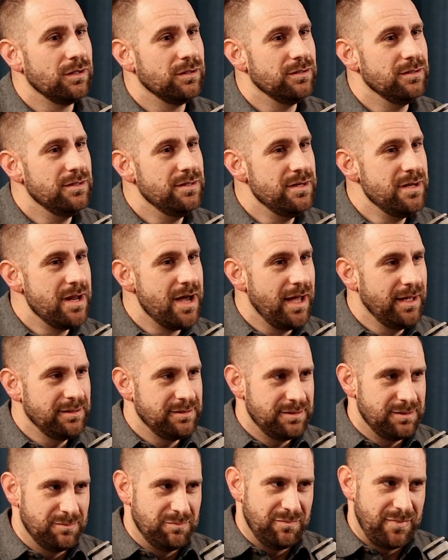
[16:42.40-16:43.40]

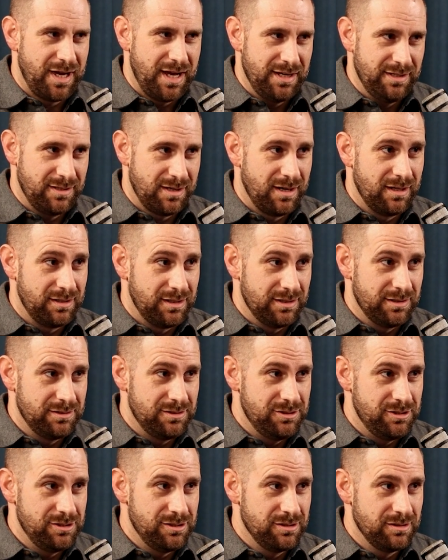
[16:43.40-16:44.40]
Not to my
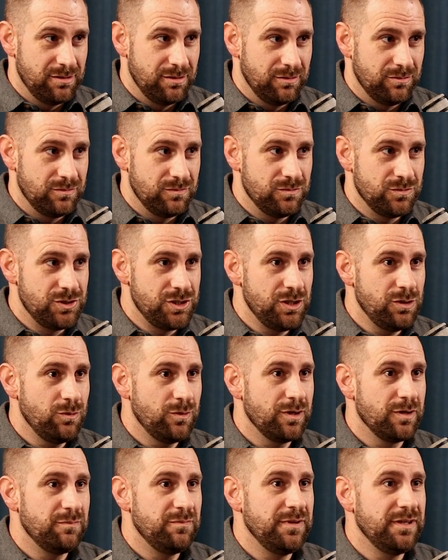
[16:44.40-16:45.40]
knowledge. She
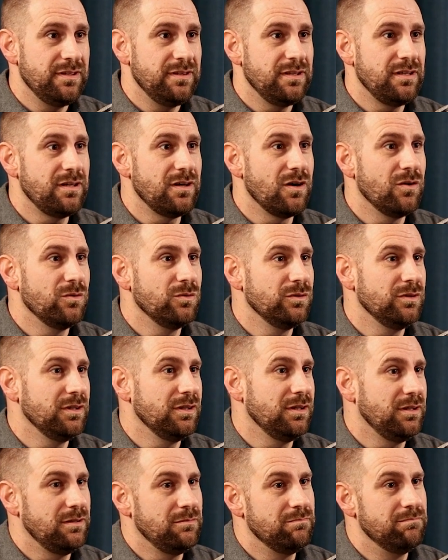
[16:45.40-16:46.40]
would have been the
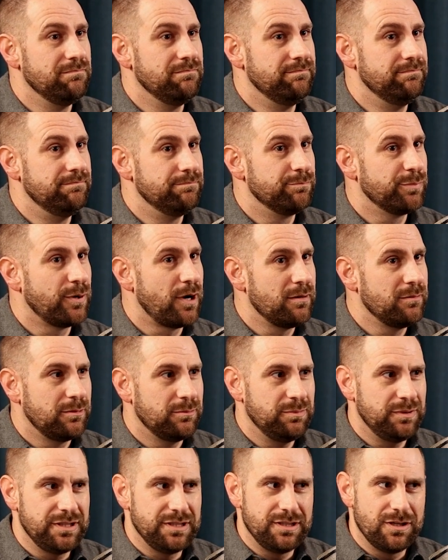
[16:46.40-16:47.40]
only,
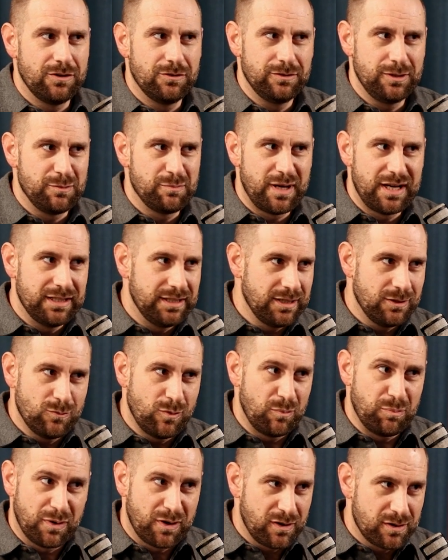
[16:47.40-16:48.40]
probably the only
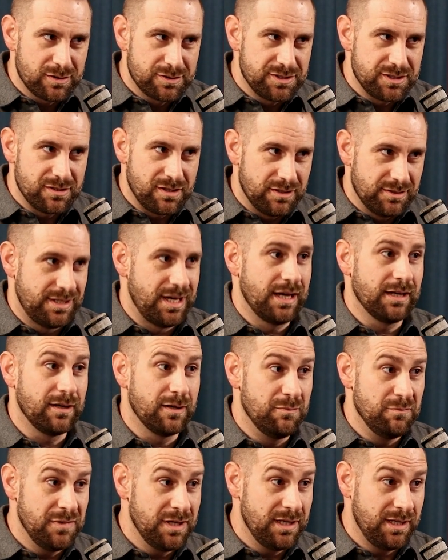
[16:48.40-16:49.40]
bilingual person on that
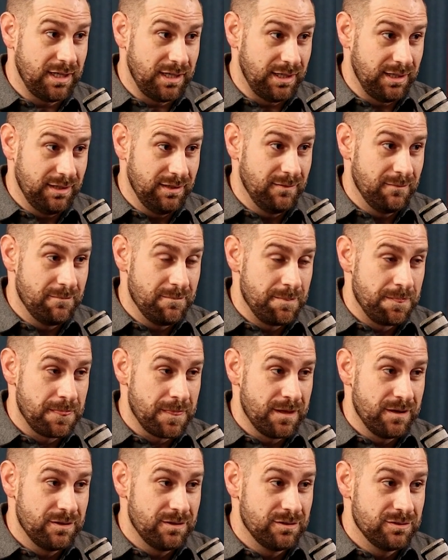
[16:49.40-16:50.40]
committee.
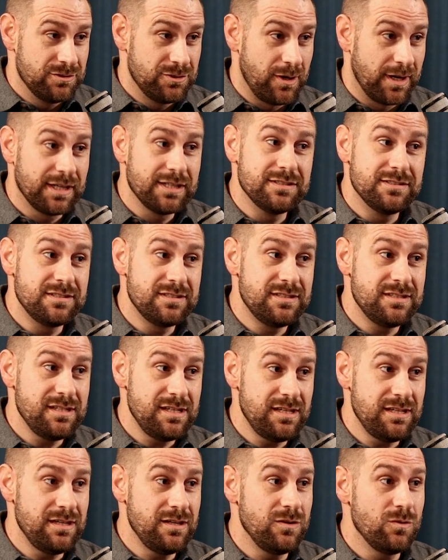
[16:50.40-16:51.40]
So I can
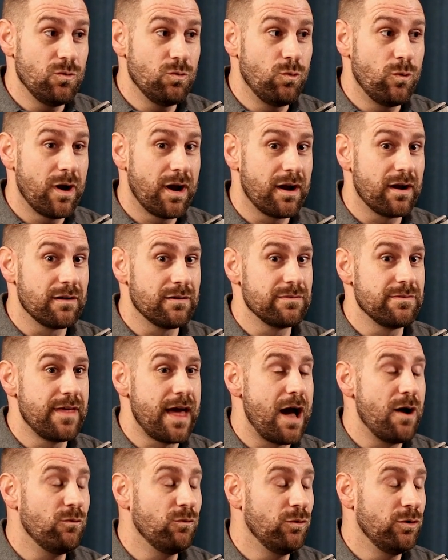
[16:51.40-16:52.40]
see where
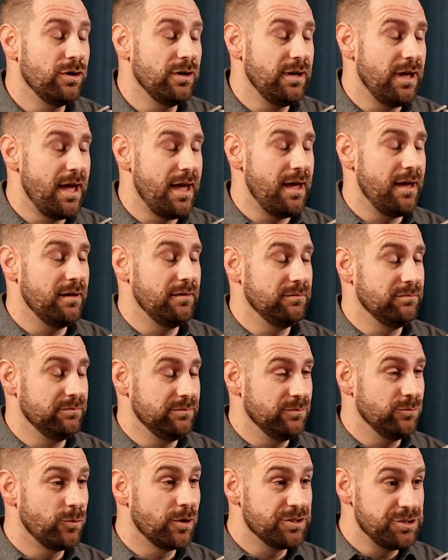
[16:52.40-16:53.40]
that would
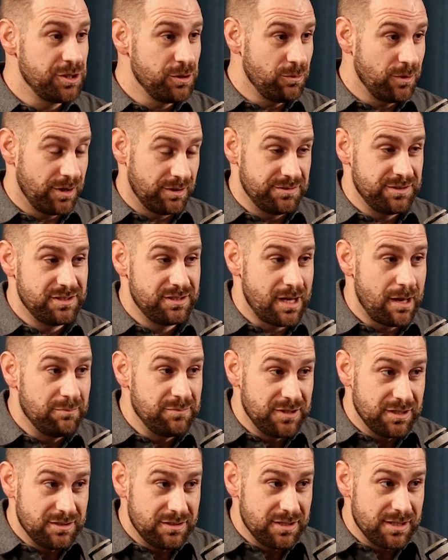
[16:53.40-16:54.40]
where she would have
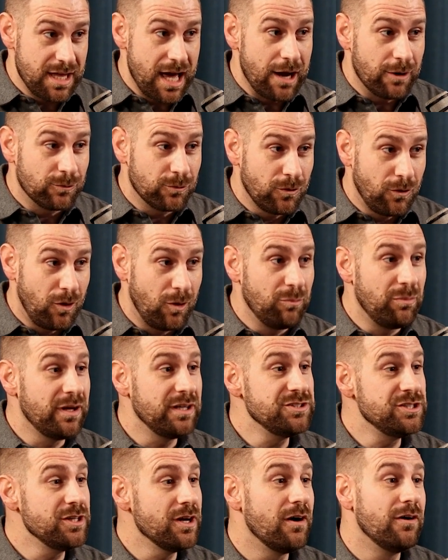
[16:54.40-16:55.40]
stepped into that role.
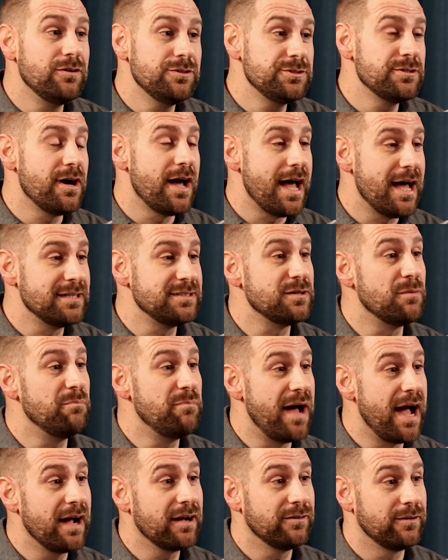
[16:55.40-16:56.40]
But she also has a
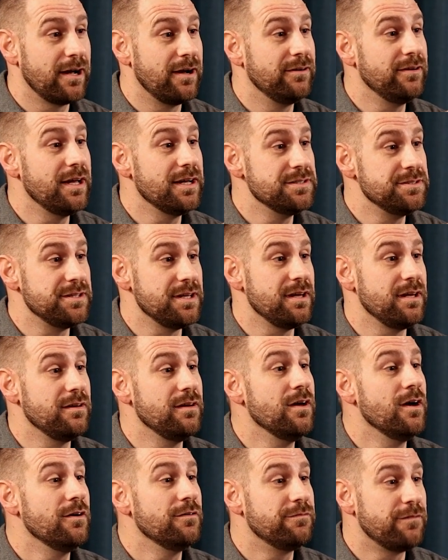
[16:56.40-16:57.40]
background as a
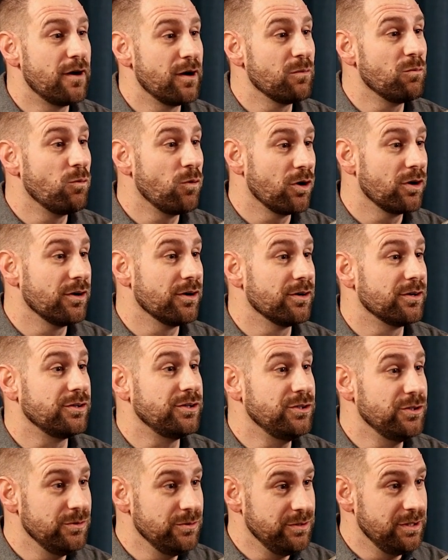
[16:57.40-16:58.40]
farm worker,
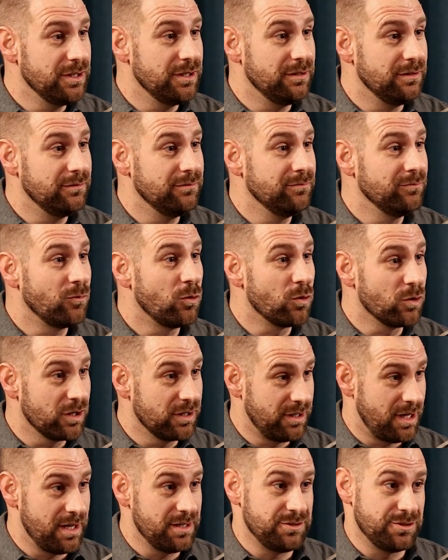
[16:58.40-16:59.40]
union
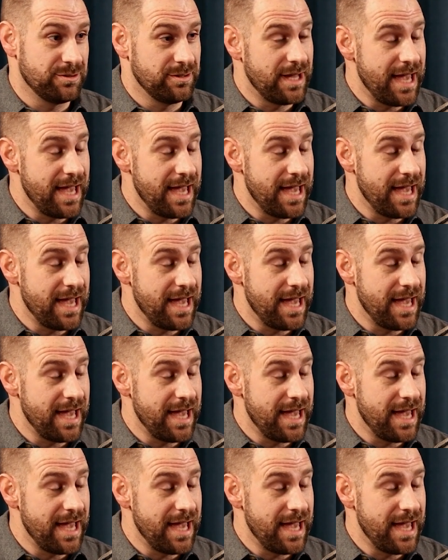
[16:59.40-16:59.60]
organizer, and